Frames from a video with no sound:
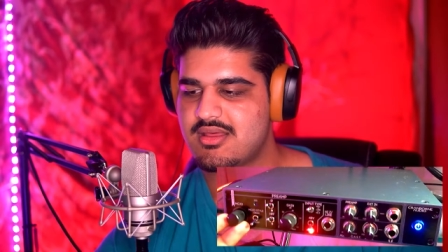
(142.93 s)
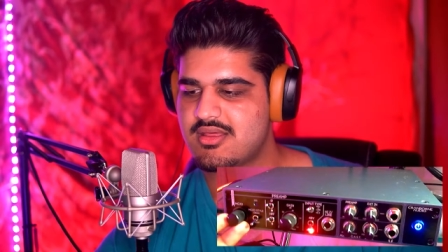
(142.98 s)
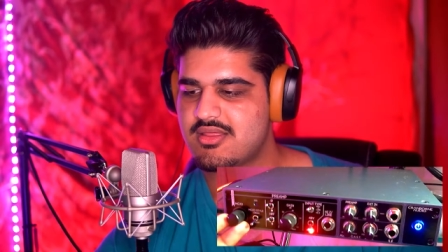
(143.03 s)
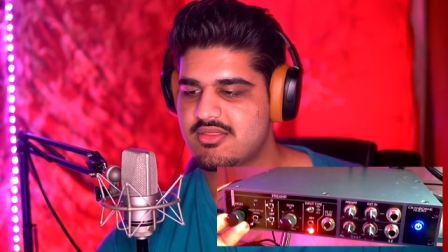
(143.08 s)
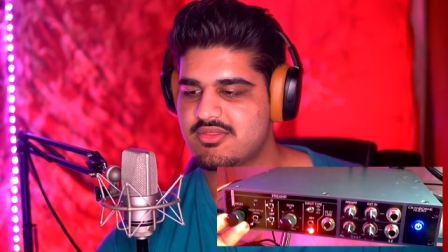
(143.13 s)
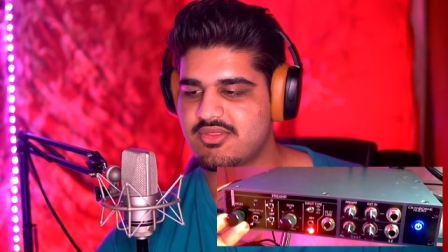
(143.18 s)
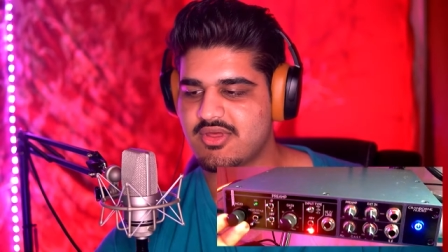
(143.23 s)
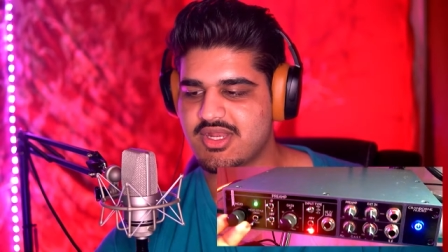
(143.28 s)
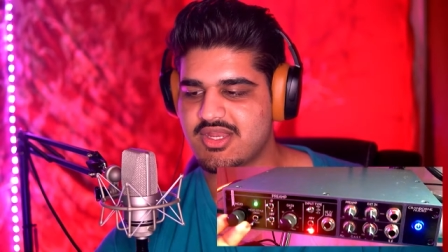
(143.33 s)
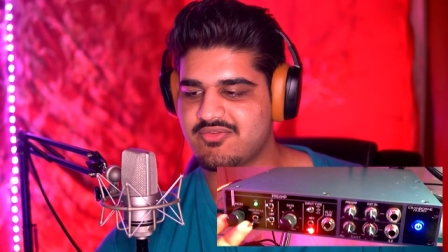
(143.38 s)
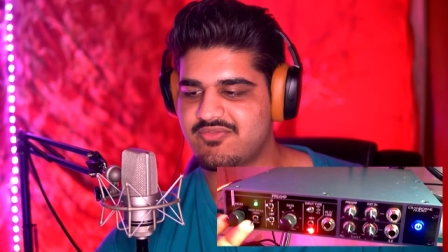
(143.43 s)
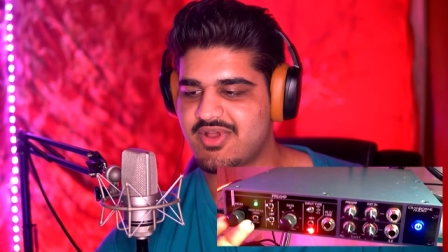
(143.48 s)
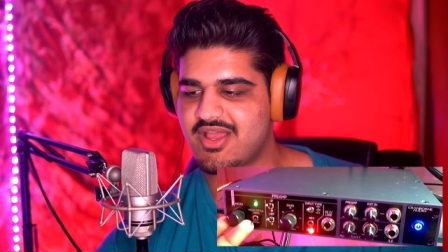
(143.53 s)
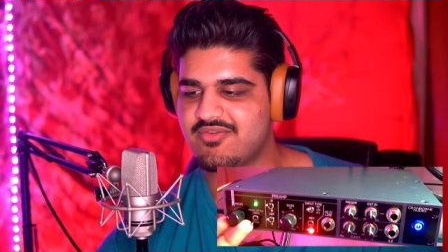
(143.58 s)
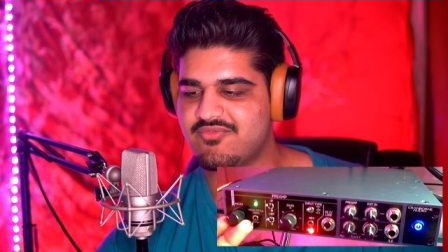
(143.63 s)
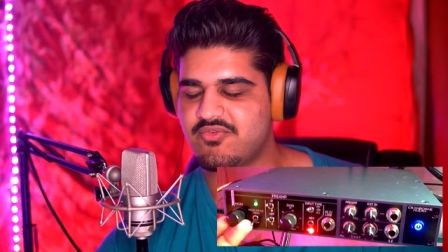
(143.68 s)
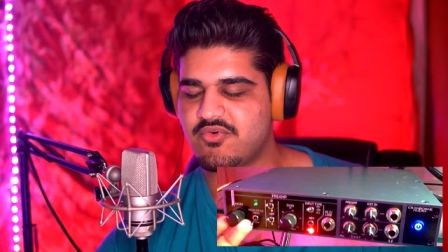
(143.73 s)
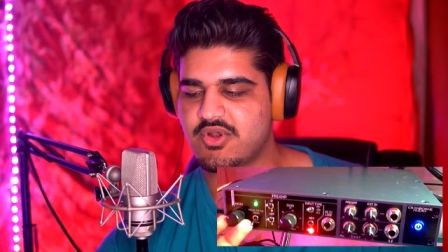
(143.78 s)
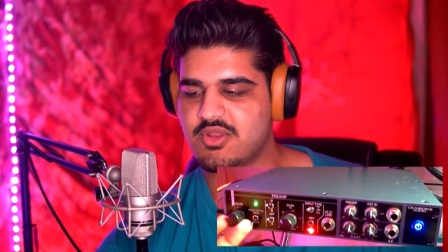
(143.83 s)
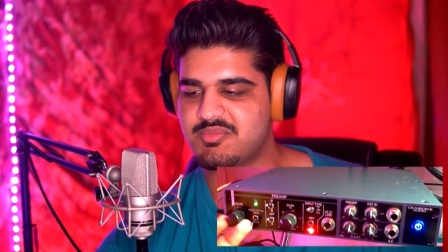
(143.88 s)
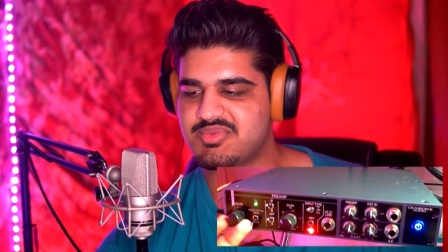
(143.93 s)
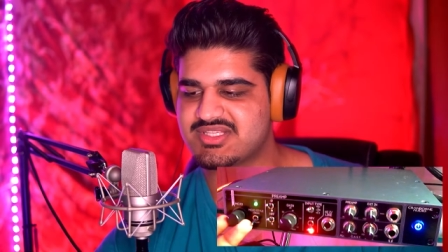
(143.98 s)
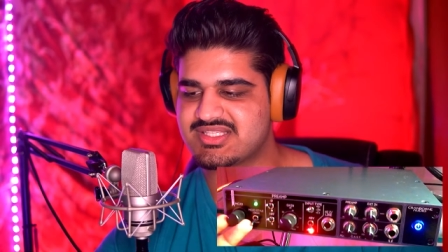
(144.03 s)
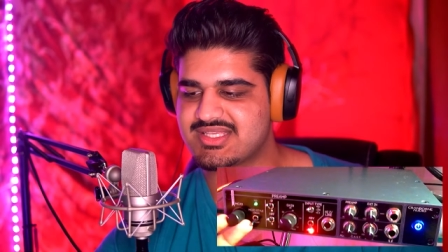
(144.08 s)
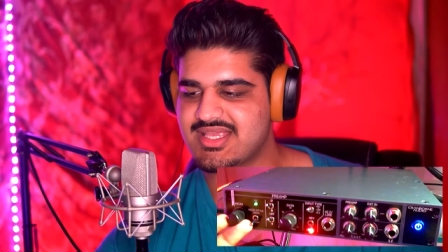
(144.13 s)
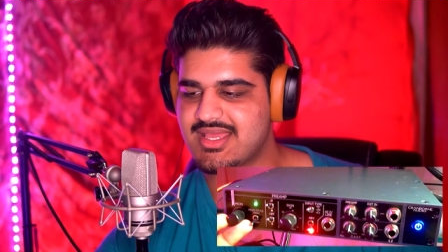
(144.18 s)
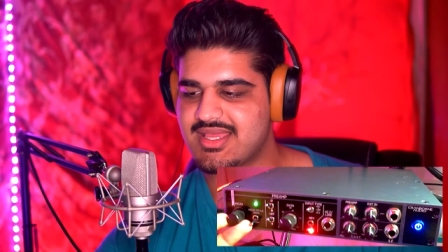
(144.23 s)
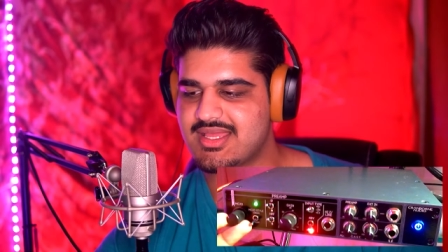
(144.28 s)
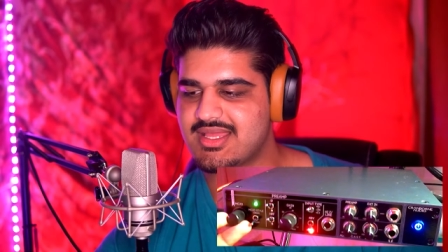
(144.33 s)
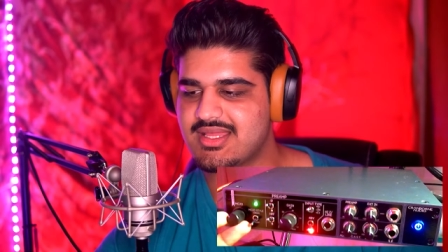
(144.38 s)
35,
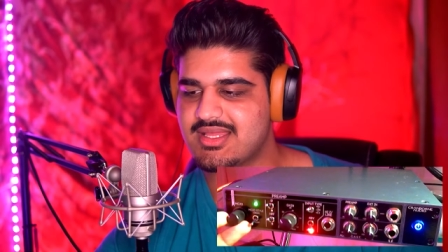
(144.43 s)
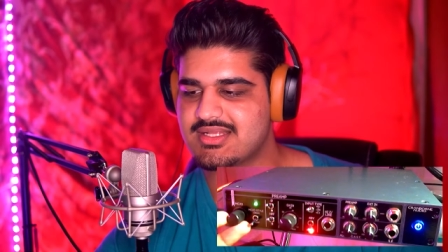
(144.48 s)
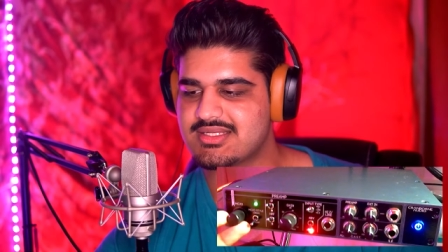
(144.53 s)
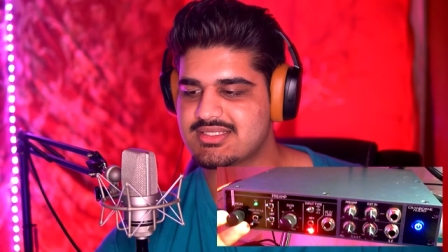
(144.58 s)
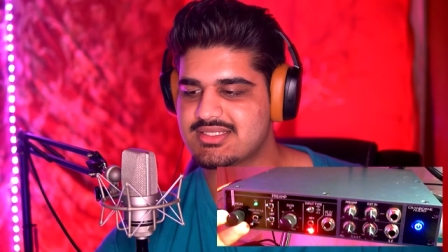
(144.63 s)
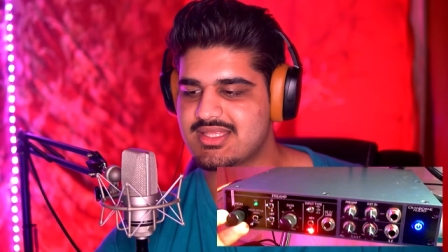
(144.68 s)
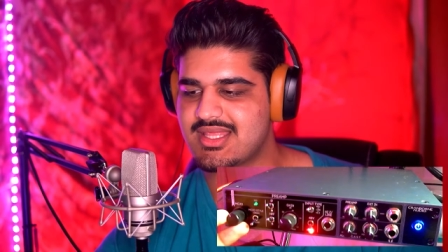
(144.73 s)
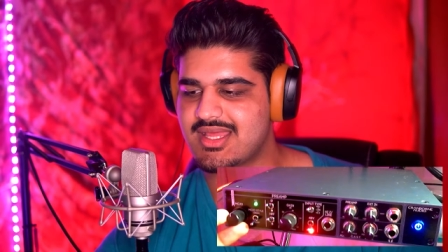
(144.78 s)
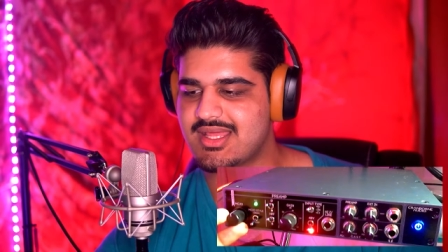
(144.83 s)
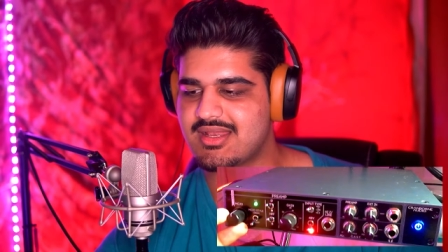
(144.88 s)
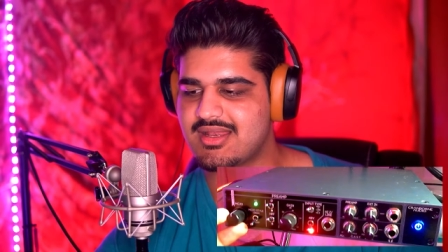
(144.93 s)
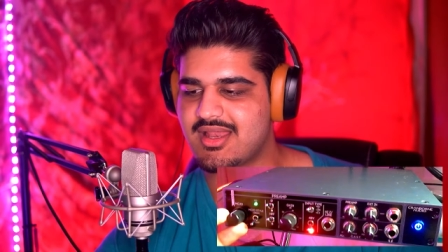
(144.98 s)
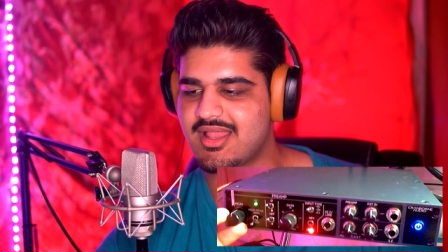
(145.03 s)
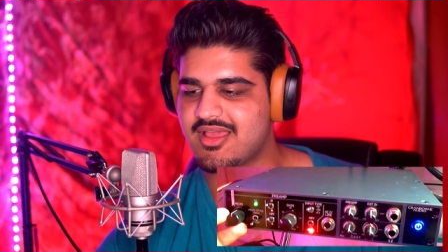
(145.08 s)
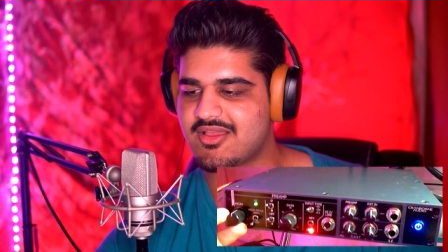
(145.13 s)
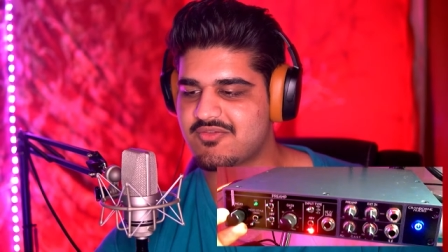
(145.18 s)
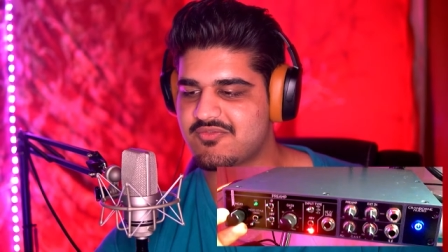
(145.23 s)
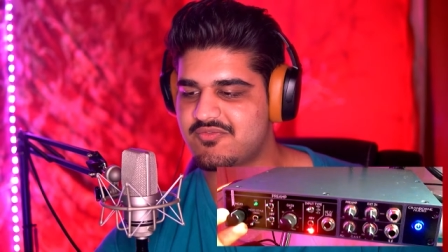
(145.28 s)
40%, then like